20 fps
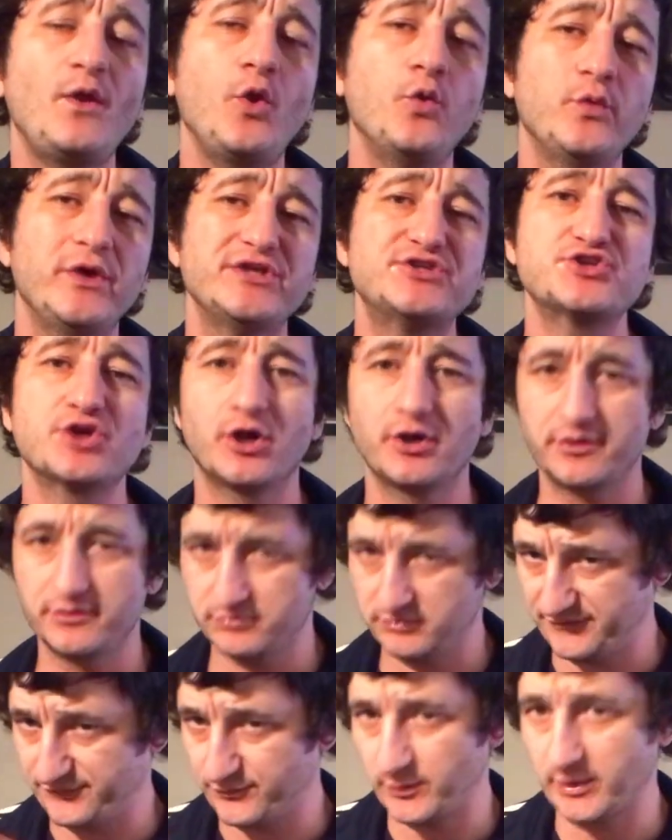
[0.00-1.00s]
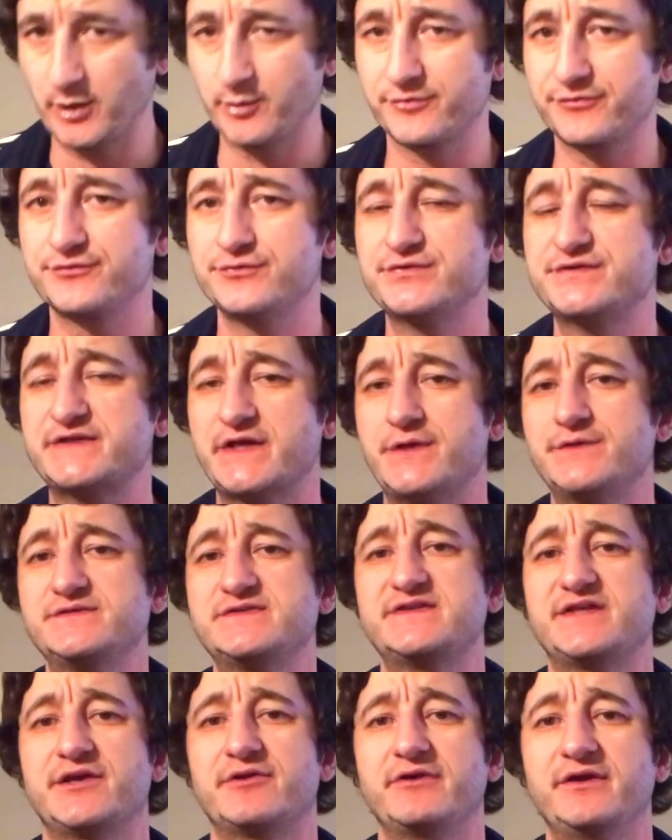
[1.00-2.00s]
which are, if we go with
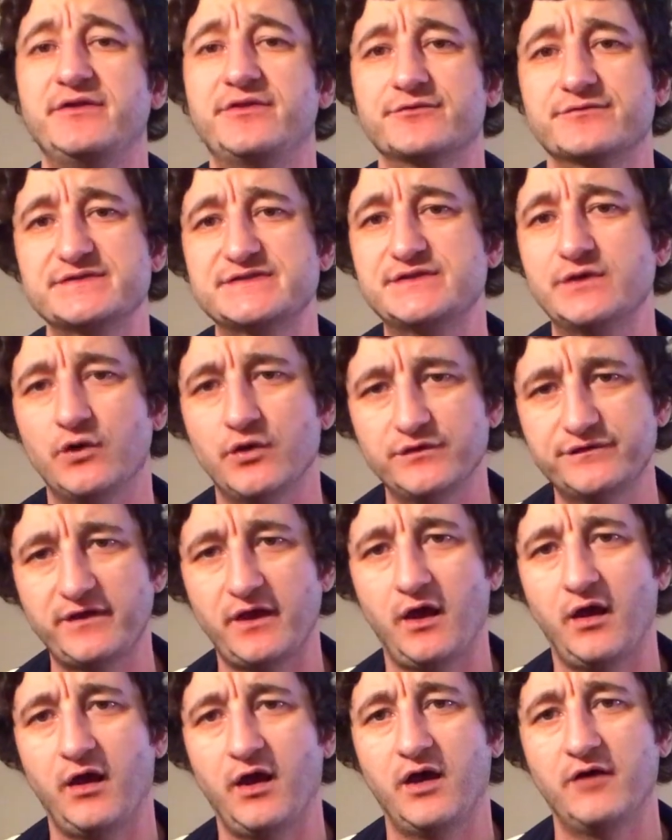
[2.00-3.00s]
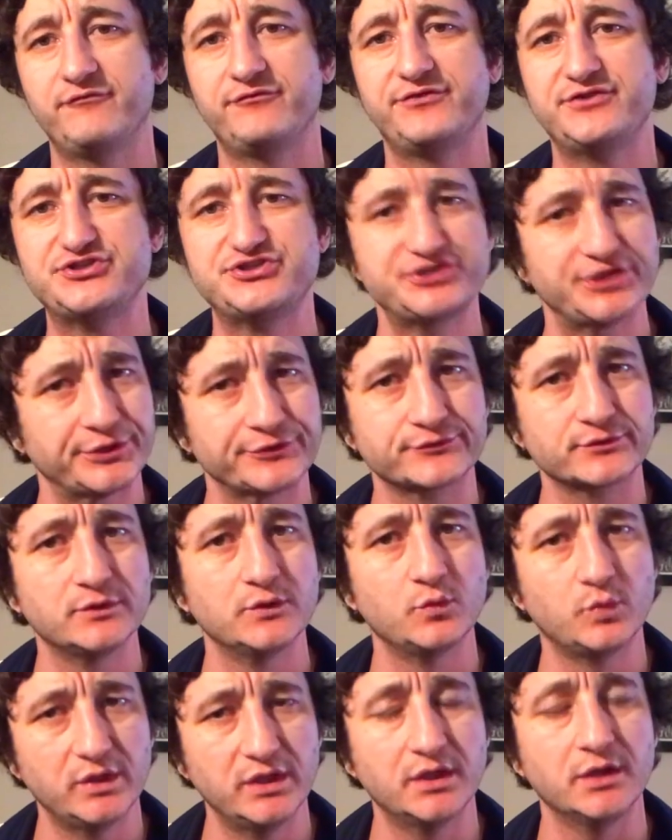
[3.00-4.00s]
Rousseau's theory, the result of the
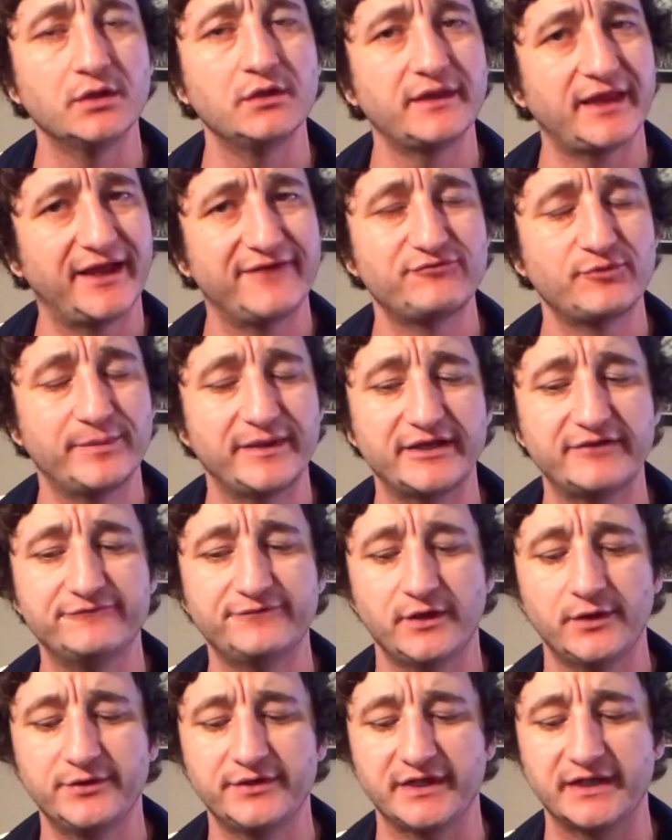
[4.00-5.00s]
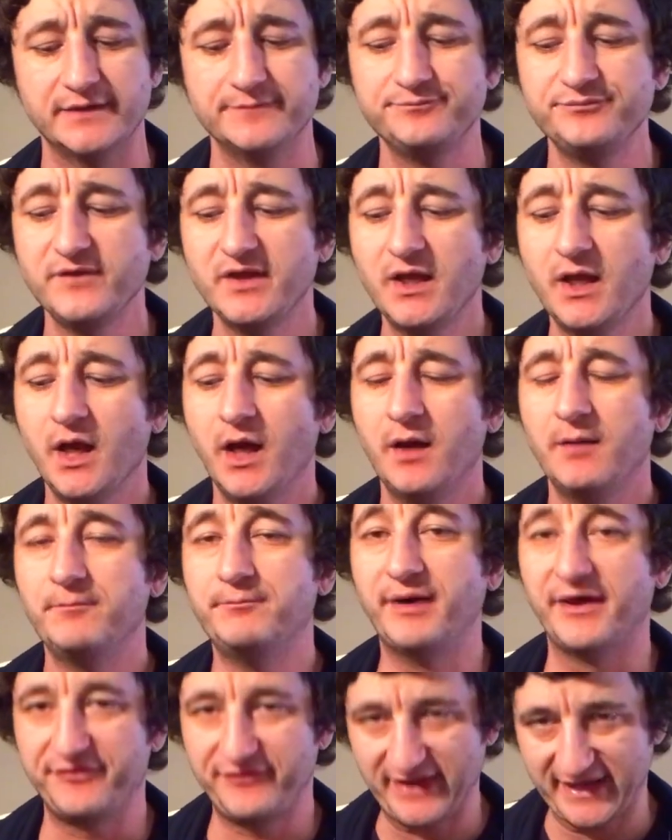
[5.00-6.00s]
general will, everybody voting,
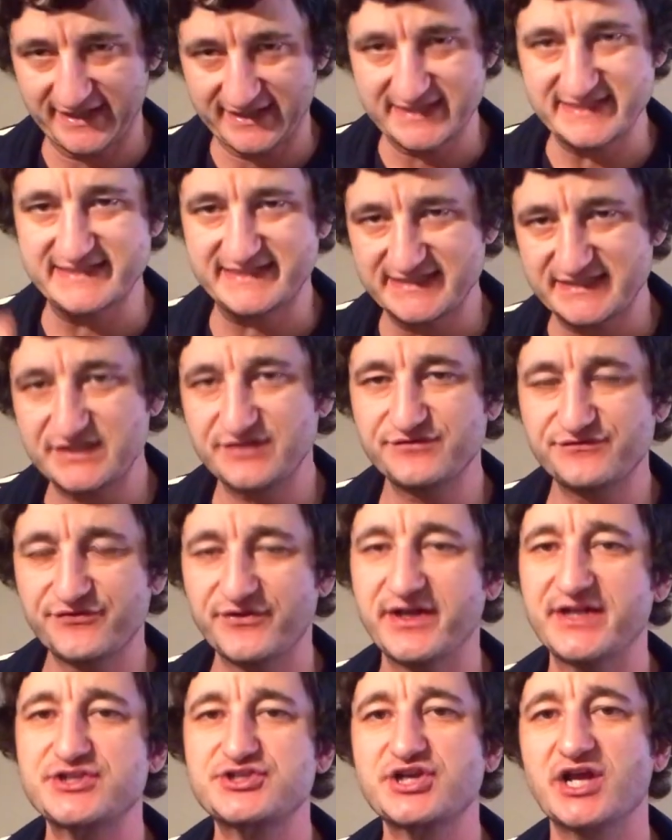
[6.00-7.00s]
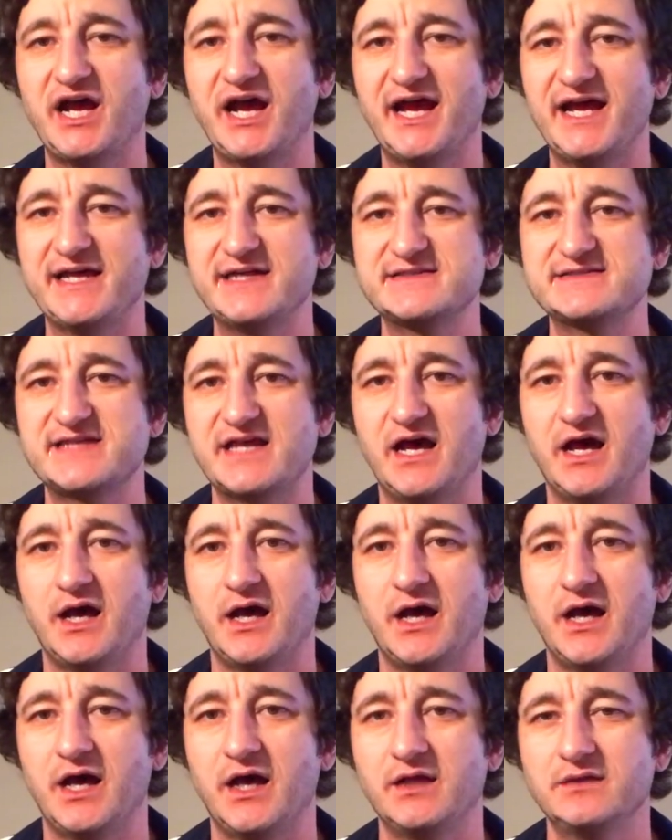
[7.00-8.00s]
but that can disenfranchise,
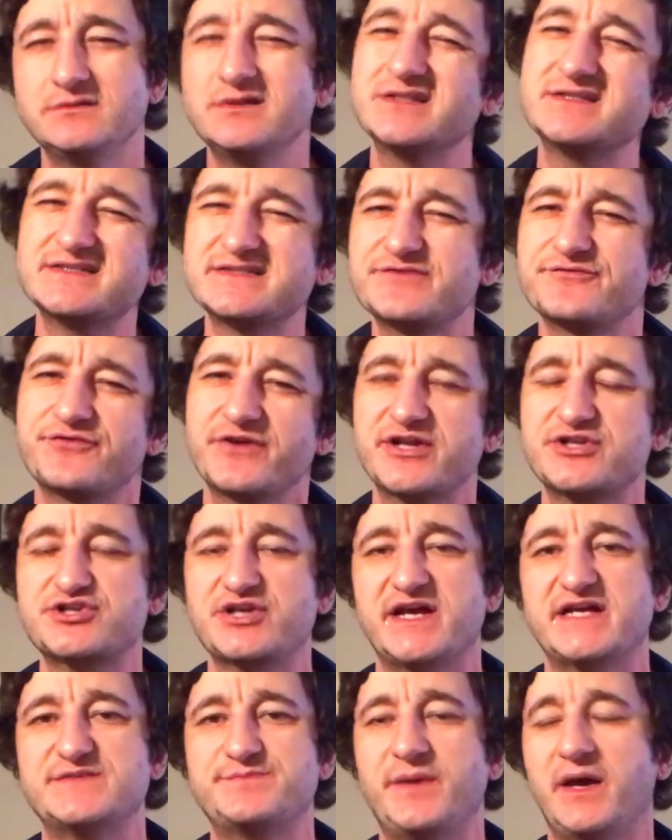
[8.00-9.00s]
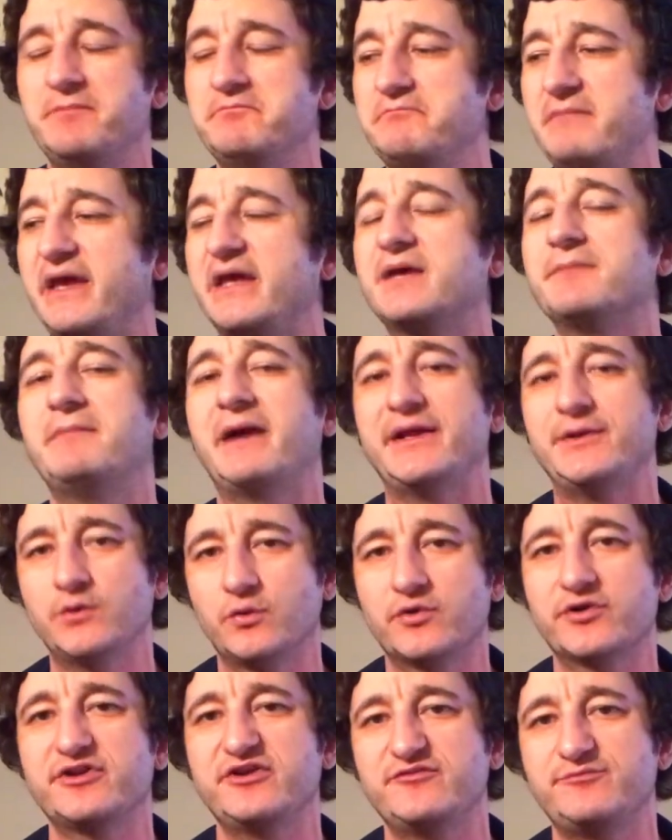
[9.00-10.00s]
not disenfranchise, but make a
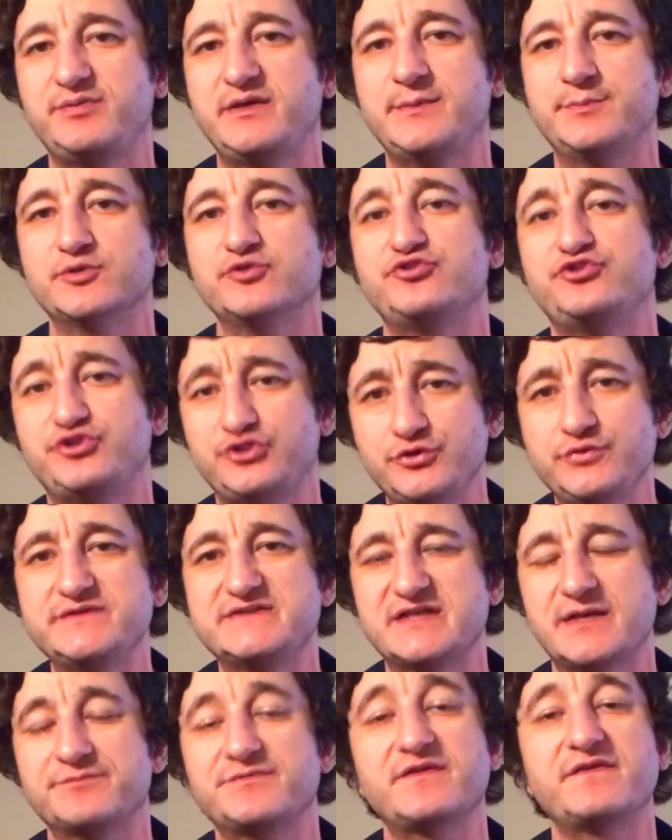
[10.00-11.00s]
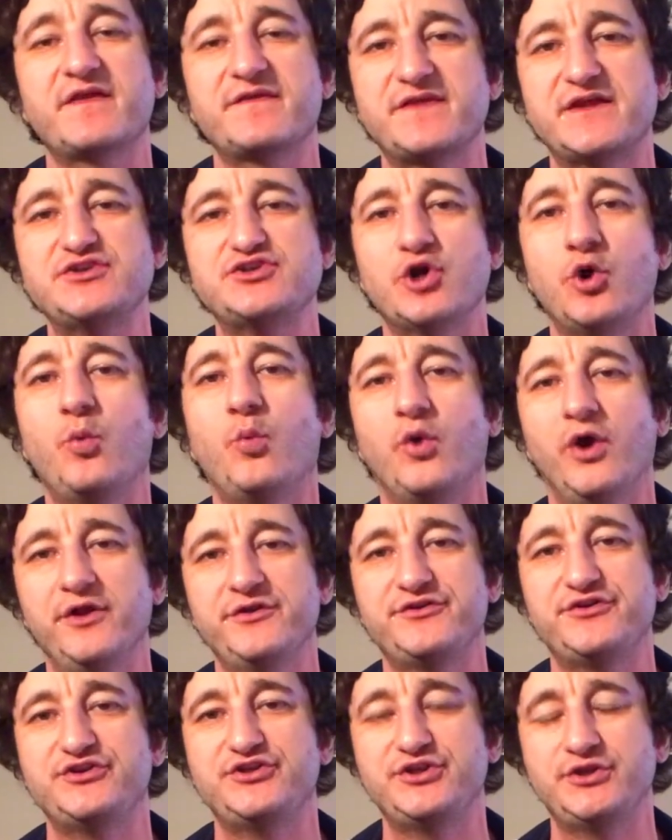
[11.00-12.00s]
minority of people do something that they don't
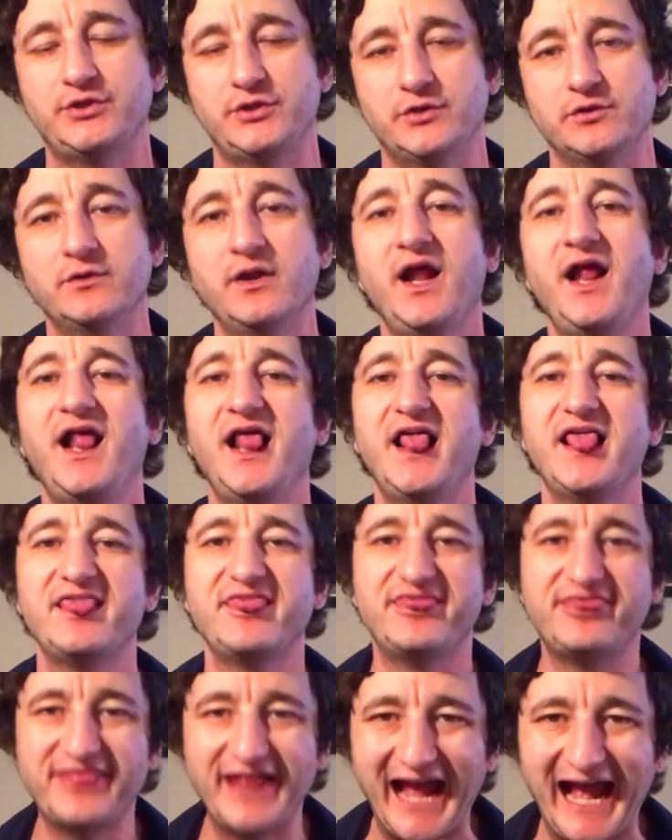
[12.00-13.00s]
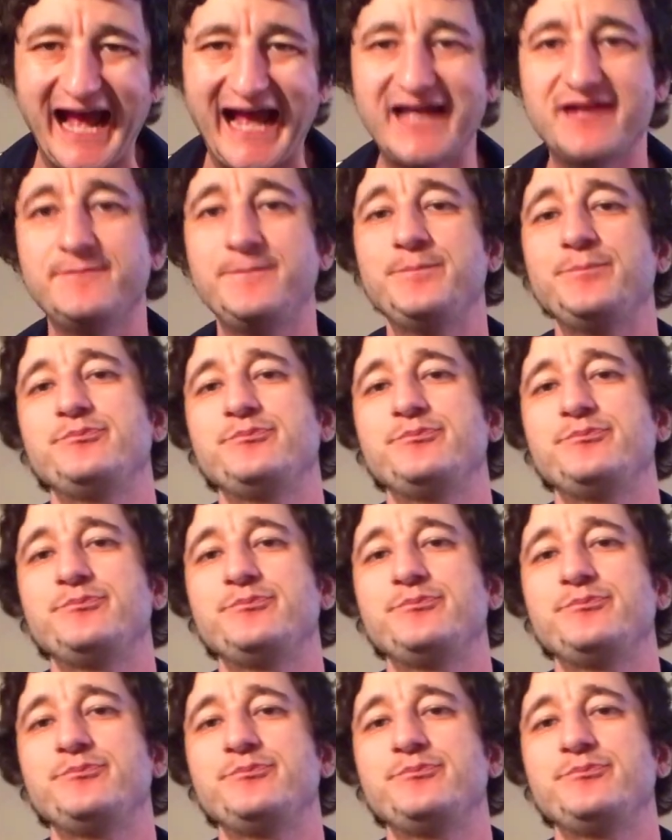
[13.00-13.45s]
want to do. That